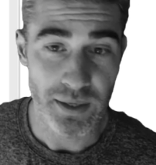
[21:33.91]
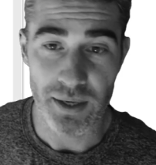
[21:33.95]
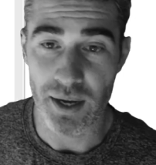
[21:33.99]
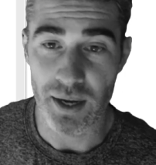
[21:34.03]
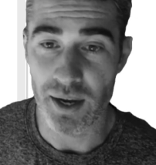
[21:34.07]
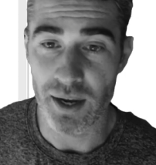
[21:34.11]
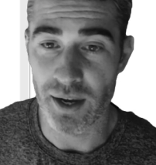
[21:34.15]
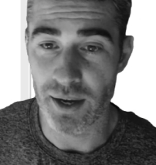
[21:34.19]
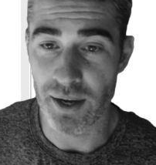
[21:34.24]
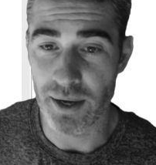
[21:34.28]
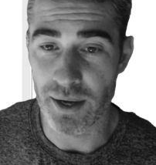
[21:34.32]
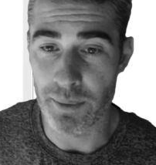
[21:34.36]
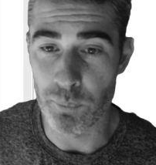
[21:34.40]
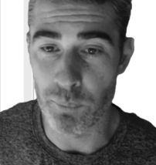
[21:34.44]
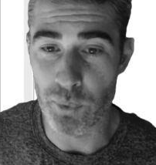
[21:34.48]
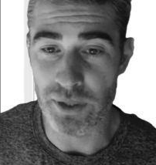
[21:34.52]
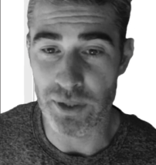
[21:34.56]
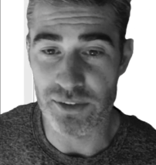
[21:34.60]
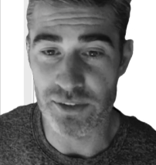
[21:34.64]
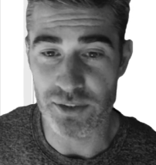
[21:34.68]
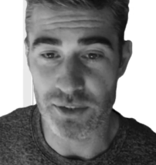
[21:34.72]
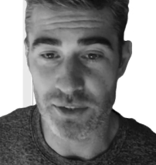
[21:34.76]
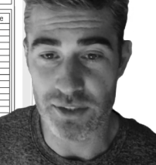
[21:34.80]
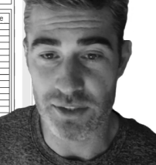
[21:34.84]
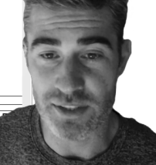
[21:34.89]
we can
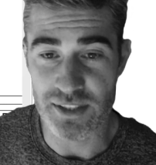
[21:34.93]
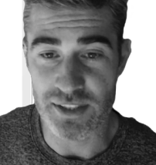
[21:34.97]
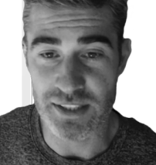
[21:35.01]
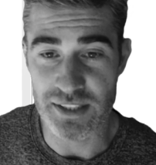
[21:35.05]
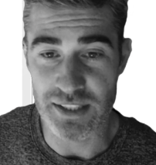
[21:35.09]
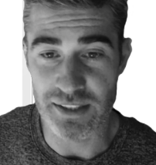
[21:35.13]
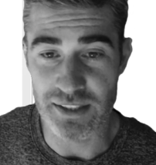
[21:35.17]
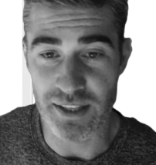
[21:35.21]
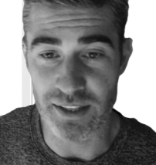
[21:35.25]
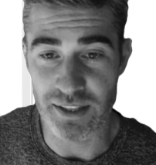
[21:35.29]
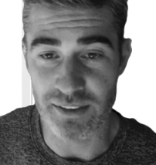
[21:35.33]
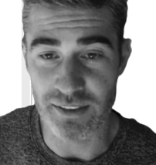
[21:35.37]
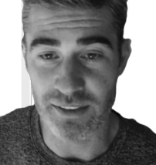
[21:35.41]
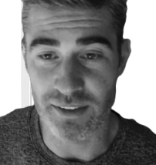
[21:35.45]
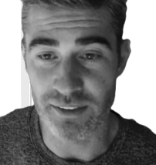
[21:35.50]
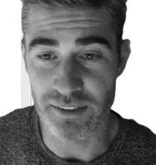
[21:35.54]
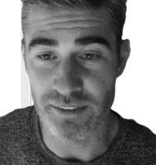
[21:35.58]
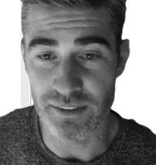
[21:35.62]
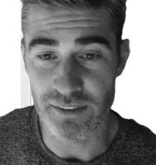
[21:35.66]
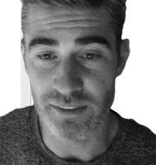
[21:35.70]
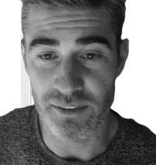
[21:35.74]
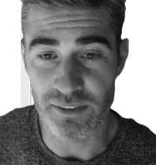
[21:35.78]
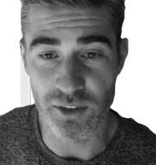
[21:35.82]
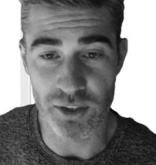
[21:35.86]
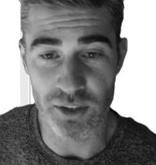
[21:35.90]
start to see that this
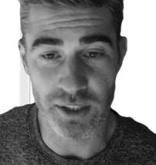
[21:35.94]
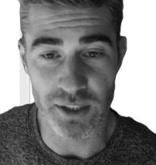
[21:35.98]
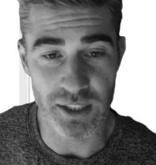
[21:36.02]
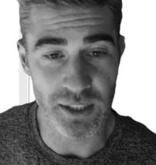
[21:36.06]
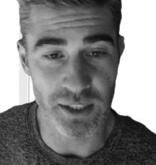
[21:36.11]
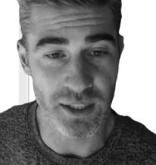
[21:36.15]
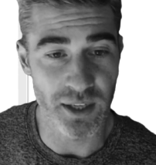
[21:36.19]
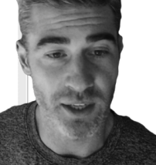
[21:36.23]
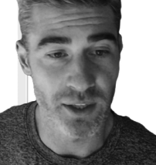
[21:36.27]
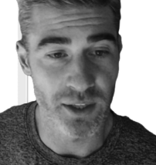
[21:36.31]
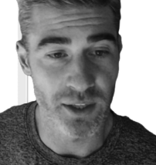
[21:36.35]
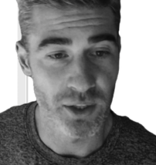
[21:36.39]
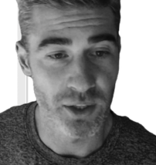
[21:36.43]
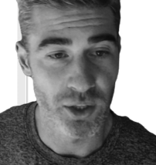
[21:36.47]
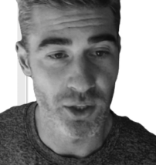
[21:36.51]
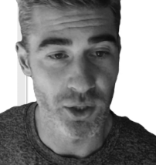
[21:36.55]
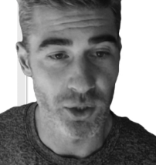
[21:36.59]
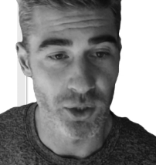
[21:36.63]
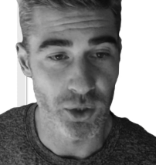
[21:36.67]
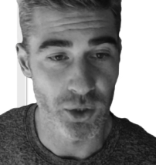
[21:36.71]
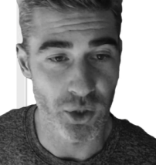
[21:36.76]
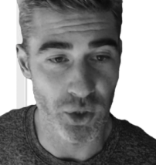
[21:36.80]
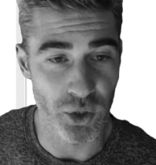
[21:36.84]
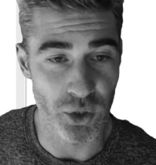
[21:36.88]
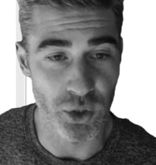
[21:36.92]
is looking
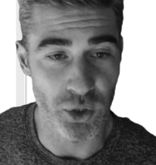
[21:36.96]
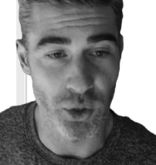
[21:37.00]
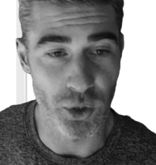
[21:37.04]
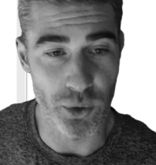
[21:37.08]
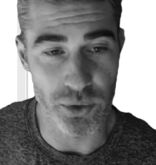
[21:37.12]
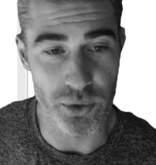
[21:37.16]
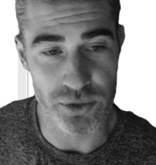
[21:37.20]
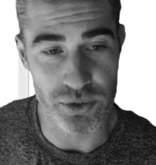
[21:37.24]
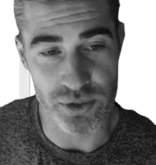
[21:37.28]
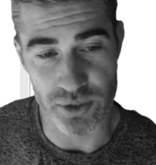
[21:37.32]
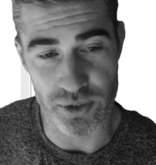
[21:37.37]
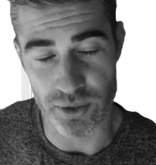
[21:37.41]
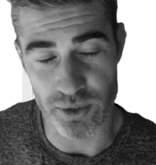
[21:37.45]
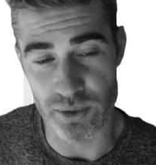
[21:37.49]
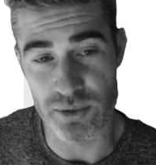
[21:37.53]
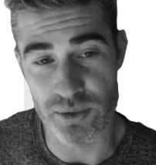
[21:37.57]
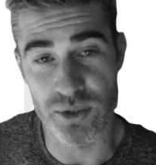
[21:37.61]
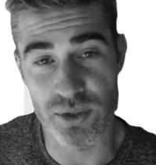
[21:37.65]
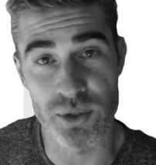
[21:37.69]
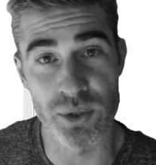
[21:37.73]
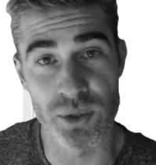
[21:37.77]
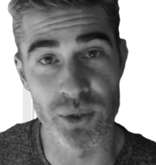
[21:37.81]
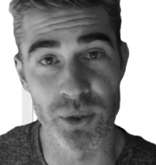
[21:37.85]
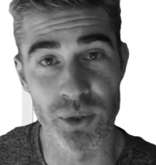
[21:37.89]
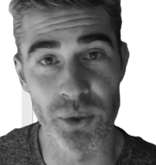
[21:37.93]
closer
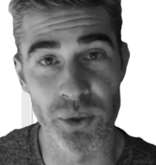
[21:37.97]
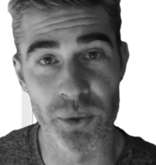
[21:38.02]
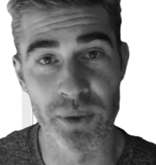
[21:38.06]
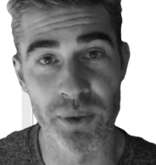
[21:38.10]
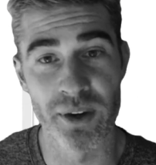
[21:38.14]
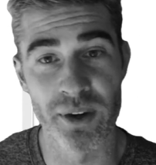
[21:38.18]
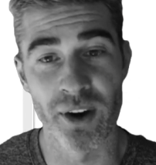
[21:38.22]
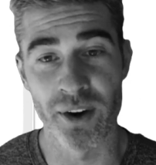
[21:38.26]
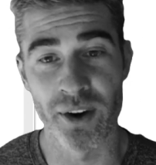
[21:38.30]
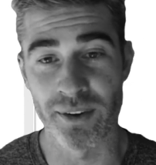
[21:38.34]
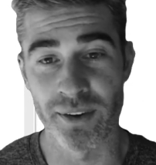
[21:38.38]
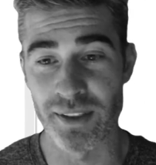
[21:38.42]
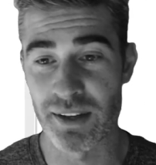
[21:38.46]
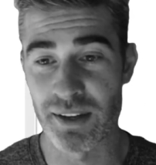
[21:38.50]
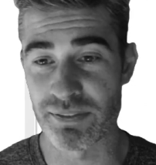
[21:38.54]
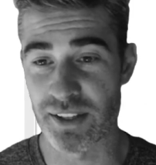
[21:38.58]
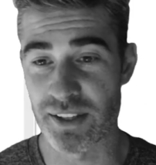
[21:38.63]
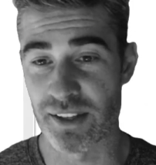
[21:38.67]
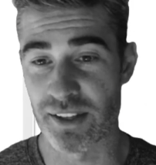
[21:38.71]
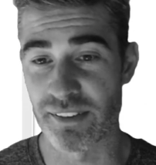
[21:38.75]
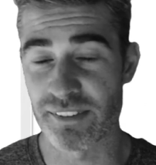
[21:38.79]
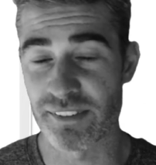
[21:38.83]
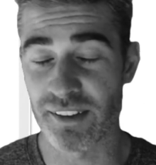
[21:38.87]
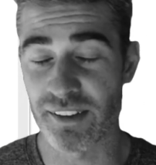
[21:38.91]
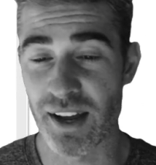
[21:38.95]
to our
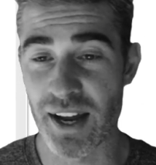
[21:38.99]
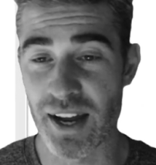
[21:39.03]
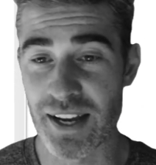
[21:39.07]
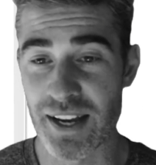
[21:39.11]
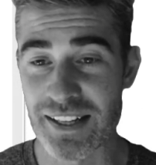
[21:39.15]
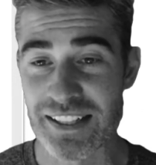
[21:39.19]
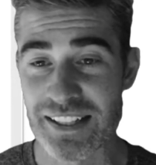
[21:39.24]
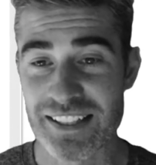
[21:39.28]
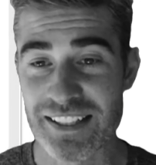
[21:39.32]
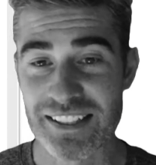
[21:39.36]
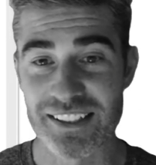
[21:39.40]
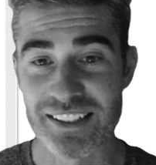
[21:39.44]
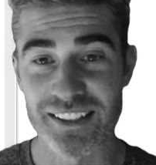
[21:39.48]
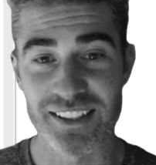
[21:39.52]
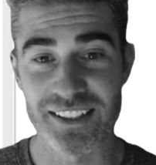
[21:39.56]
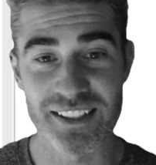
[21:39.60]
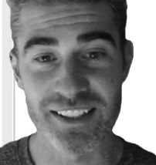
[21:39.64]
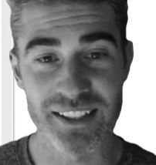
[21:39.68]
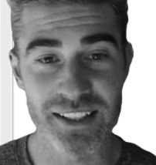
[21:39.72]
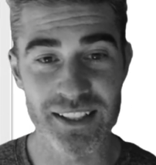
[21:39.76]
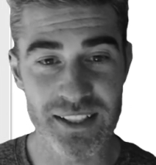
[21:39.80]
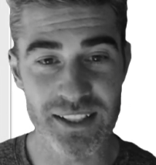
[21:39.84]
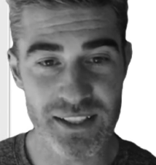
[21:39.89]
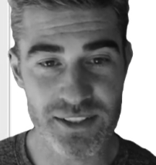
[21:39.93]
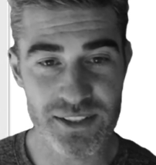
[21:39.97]
left-hand side,
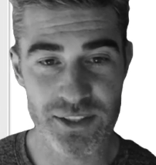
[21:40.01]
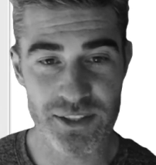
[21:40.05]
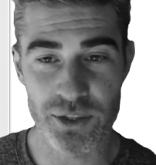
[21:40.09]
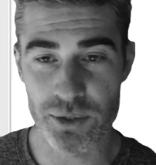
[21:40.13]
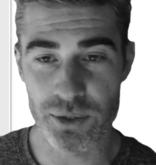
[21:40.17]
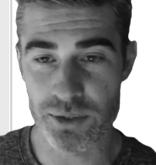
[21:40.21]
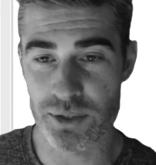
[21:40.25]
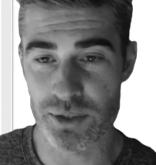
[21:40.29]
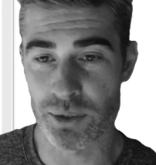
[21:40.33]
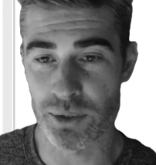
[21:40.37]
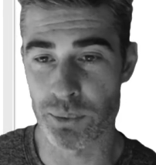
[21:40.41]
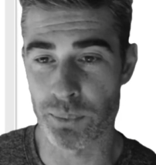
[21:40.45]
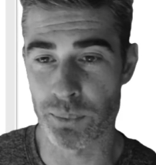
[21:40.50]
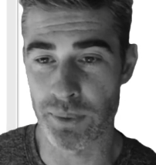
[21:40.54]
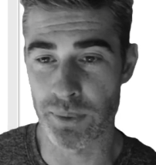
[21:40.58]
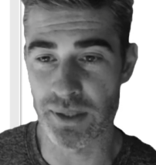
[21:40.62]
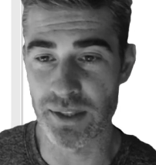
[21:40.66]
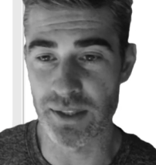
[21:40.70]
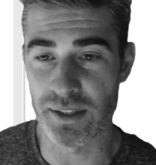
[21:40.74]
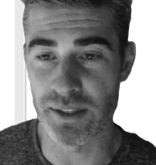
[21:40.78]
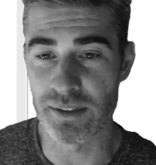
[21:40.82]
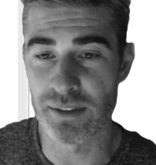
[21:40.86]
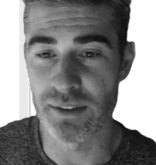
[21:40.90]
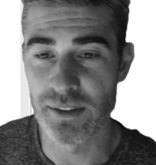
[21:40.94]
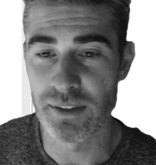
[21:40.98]
easier to
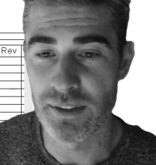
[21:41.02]
read.